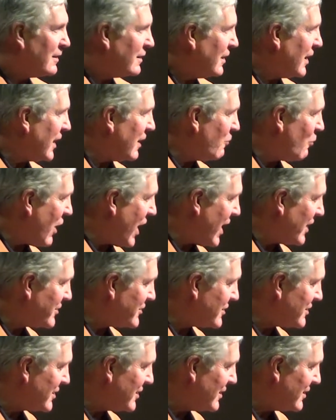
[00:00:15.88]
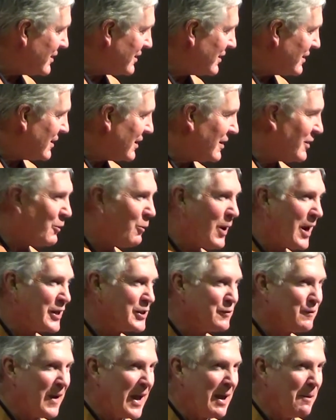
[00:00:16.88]
Glenn West, and the
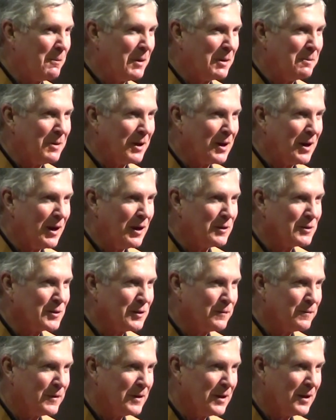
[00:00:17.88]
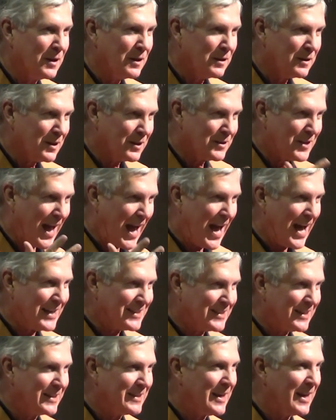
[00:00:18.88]
West family because of the
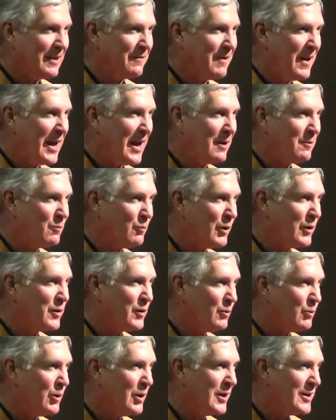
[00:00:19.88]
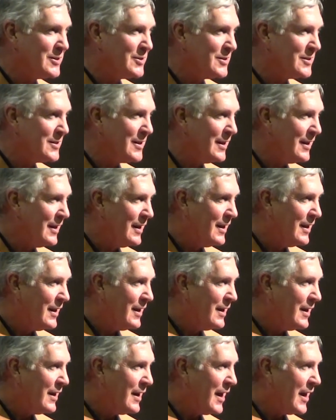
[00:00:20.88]
ties that they've had with the Woods.
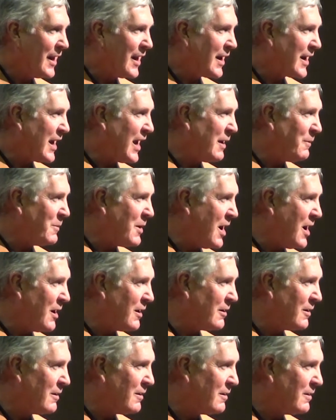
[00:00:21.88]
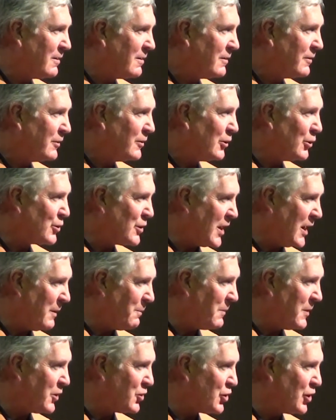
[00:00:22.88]
And I came to honor your
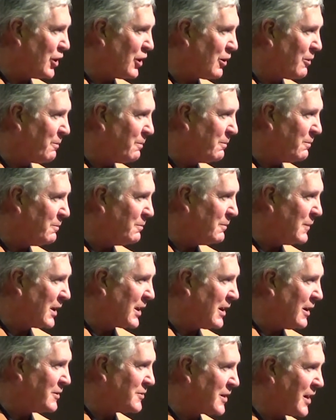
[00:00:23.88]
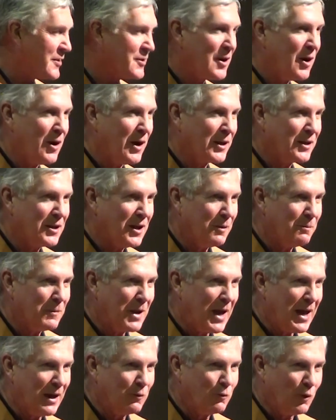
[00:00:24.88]
team this year because I saw it come
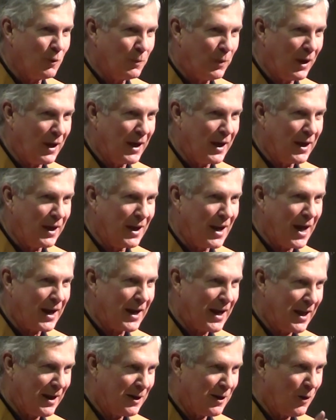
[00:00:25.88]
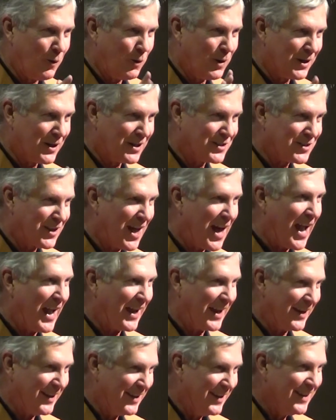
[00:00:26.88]
down to a play and I kind of know what that's
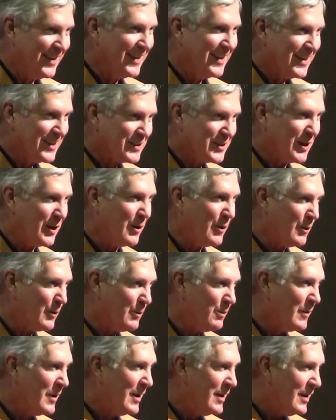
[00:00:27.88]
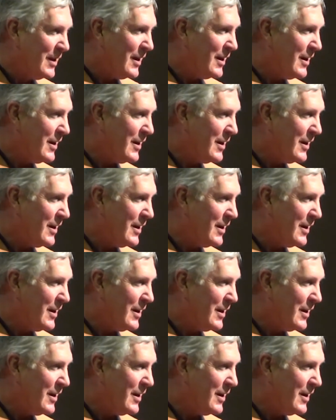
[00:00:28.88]
like. So